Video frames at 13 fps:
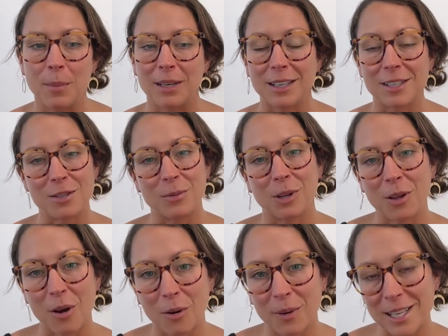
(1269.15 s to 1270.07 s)
because you
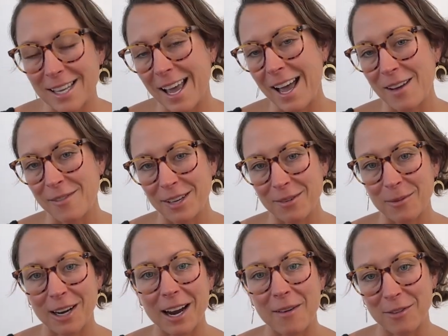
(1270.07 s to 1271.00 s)
will always have it
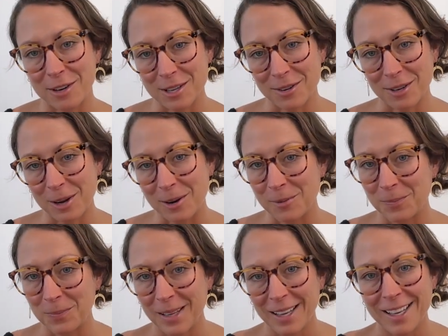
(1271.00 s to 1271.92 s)
wherever you go.